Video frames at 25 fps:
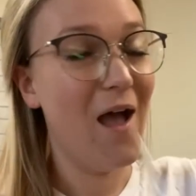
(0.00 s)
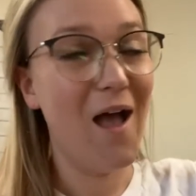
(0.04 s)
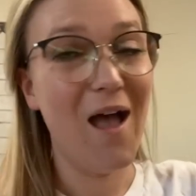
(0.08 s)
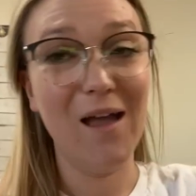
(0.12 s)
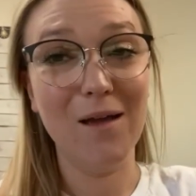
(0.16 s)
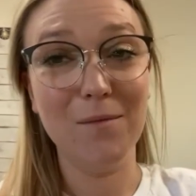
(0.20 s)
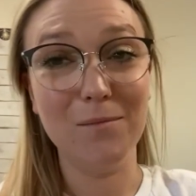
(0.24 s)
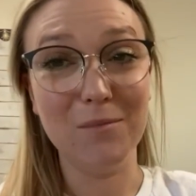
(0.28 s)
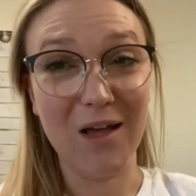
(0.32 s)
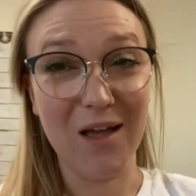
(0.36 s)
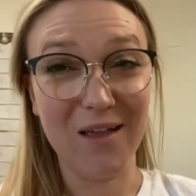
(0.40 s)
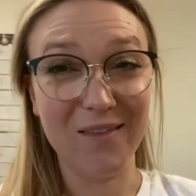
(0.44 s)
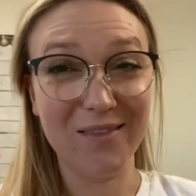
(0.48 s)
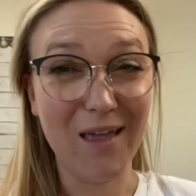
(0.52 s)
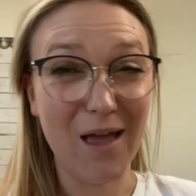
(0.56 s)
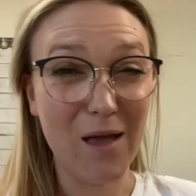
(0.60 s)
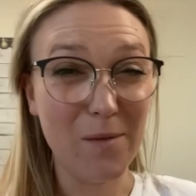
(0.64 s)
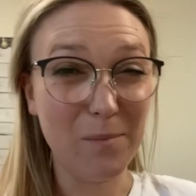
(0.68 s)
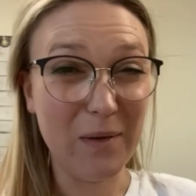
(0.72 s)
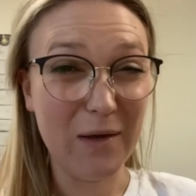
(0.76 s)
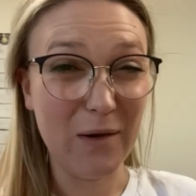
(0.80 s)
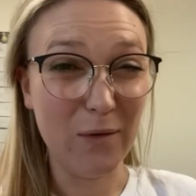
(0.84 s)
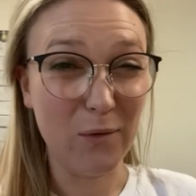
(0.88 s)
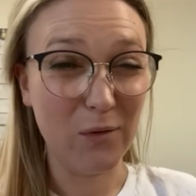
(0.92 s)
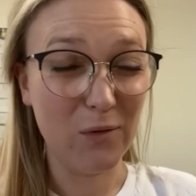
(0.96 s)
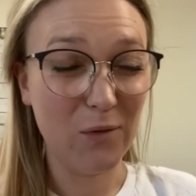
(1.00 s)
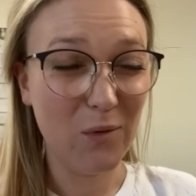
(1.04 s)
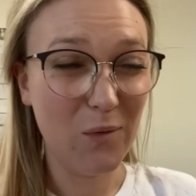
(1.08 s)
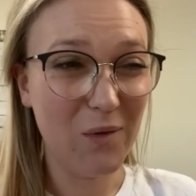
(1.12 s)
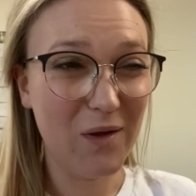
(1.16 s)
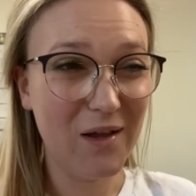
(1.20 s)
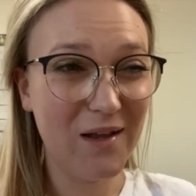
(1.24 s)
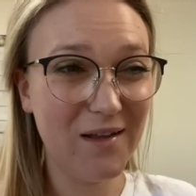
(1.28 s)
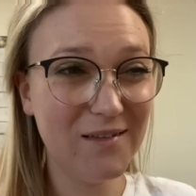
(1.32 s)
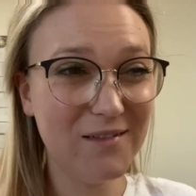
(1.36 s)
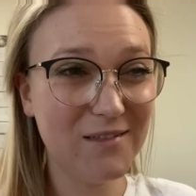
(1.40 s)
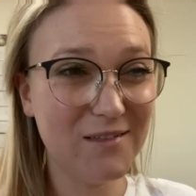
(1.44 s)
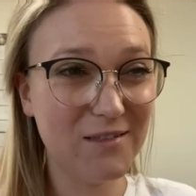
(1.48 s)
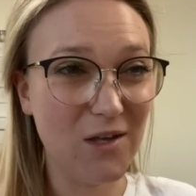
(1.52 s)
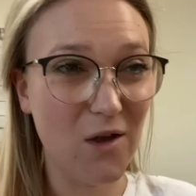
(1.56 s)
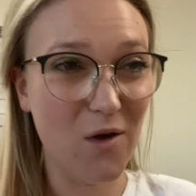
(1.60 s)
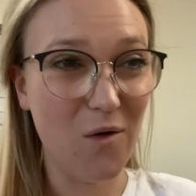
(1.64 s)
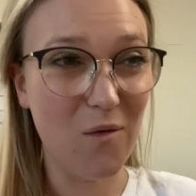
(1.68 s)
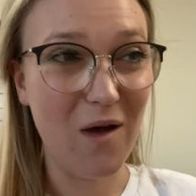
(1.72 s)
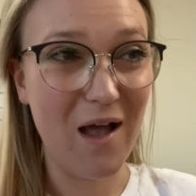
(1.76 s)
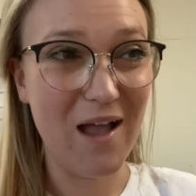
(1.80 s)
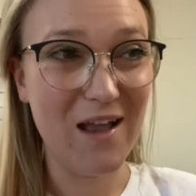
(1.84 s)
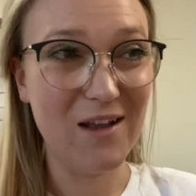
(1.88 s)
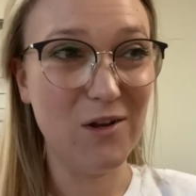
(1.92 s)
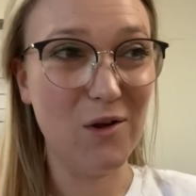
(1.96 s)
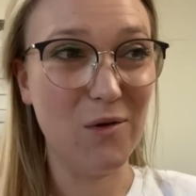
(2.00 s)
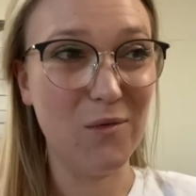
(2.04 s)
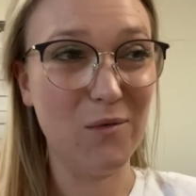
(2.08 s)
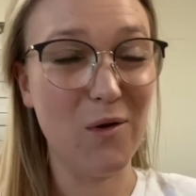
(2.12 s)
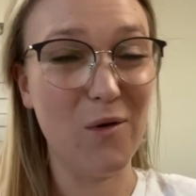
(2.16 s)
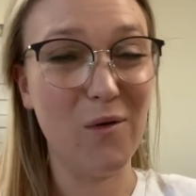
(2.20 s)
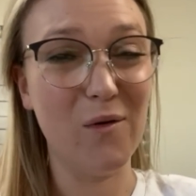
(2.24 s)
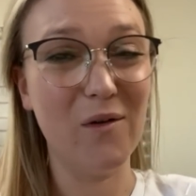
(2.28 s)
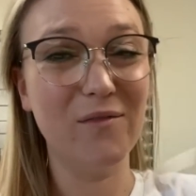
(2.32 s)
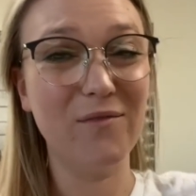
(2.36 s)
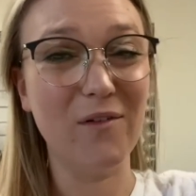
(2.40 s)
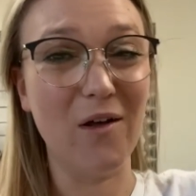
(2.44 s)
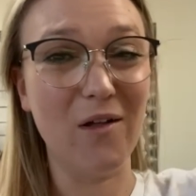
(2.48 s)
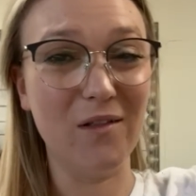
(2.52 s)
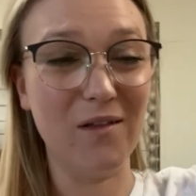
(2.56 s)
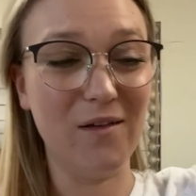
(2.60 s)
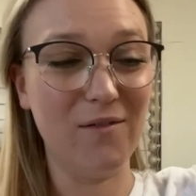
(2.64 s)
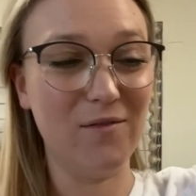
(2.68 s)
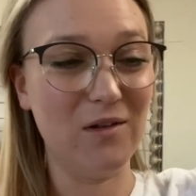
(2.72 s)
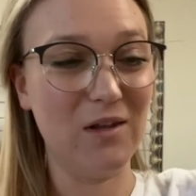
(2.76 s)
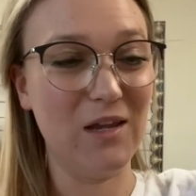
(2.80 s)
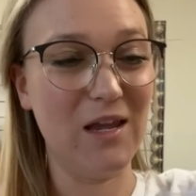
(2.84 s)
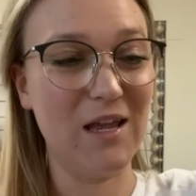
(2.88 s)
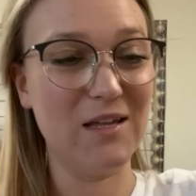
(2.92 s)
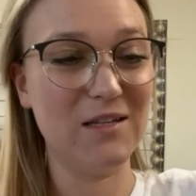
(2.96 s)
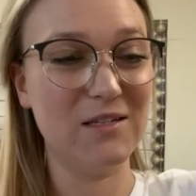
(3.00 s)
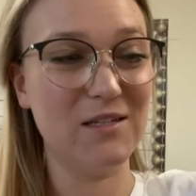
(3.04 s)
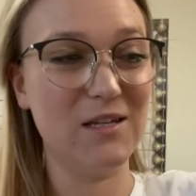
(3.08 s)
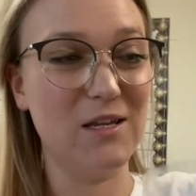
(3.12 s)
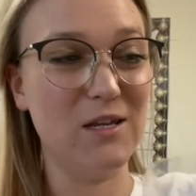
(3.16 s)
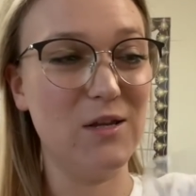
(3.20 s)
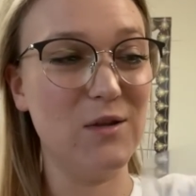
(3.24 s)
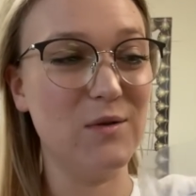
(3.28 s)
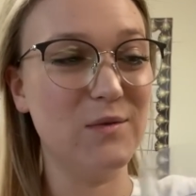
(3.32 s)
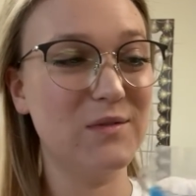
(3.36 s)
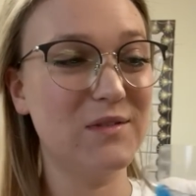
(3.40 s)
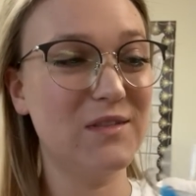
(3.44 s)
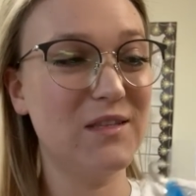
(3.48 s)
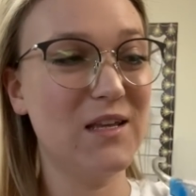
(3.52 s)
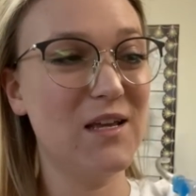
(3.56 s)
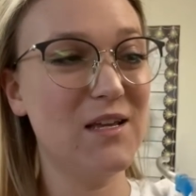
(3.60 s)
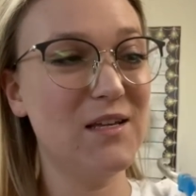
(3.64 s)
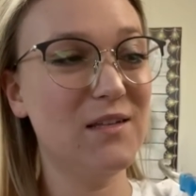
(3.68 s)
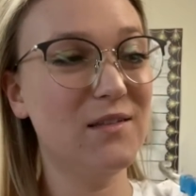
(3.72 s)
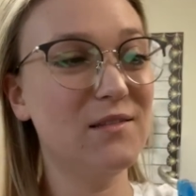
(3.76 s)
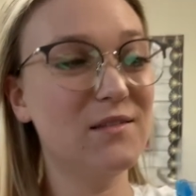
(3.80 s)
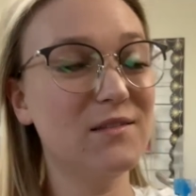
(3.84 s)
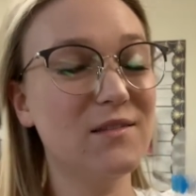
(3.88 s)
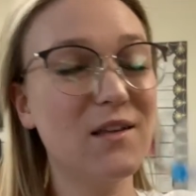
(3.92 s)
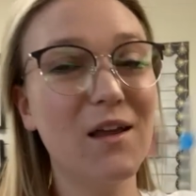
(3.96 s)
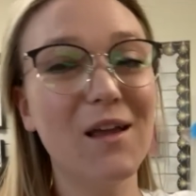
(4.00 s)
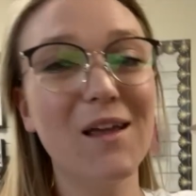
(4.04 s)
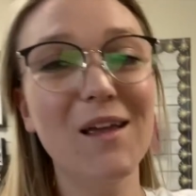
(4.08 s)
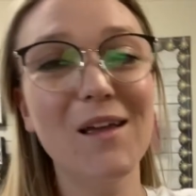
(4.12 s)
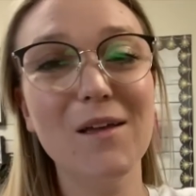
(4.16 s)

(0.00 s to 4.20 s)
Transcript: I'm not that paranoid, so I don't know if I'll even get to use this